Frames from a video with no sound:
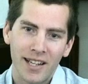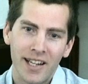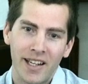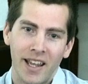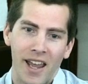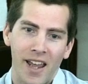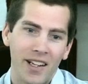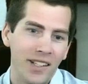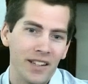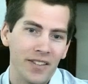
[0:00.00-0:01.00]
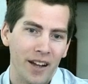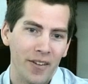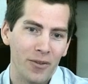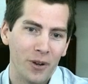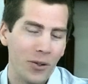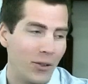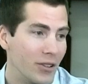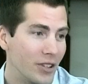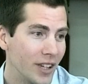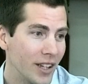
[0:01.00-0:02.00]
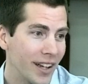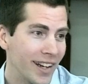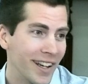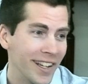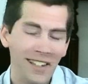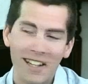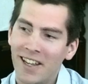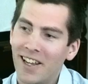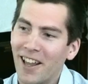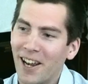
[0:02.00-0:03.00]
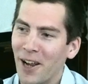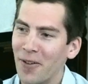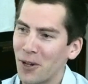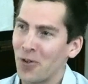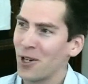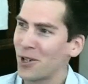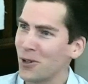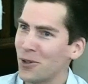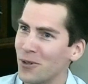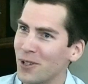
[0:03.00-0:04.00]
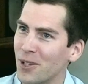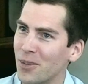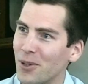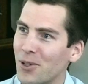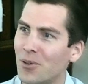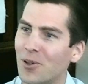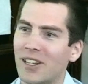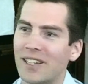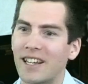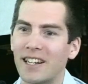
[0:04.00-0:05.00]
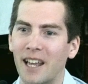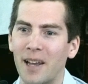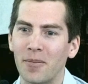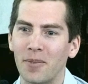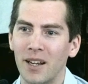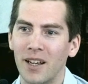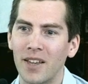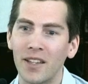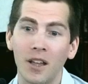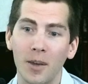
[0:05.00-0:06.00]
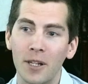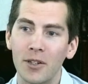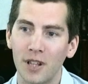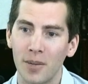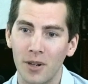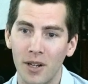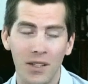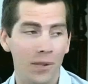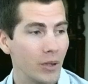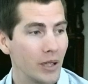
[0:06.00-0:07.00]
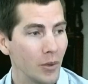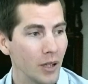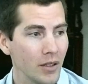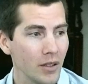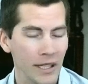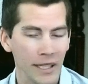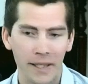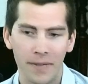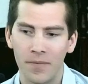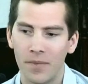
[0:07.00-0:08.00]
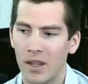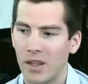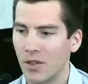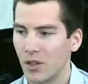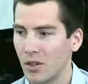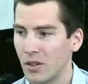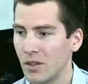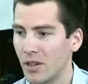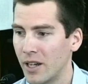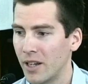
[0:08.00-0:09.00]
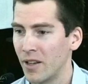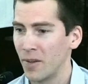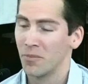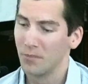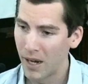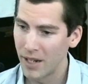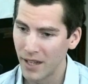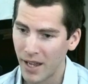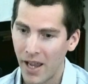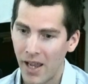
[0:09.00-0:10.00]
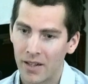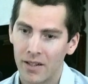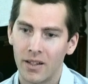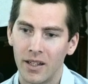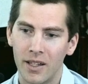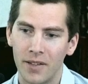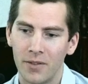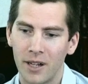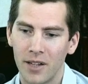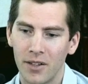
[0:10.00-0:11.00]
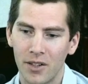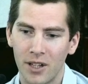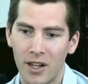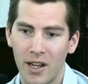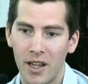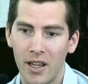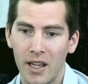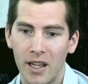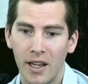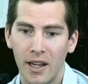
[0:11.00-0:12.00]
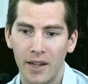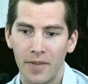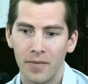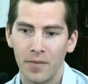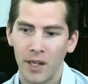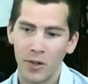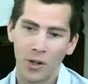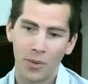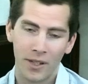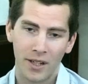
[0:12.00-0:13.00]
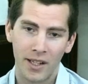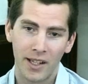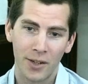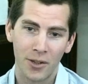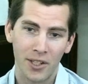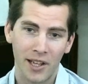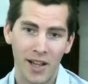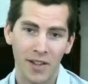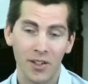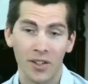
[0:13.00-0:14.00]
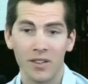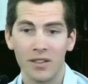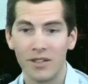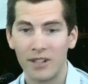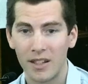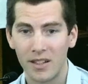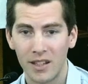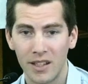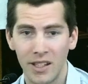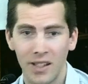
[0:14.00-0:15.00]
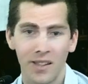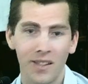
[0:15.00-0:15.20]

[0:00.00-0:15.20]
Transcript: dating Anne, I didn't even have a phone. So, I'm not quite sure what you're supposed to put on a dating app, but I think you summarised it pretty well. So I'm married to Anne, father aside. I grew up in a tiny country town, so living in Sydney is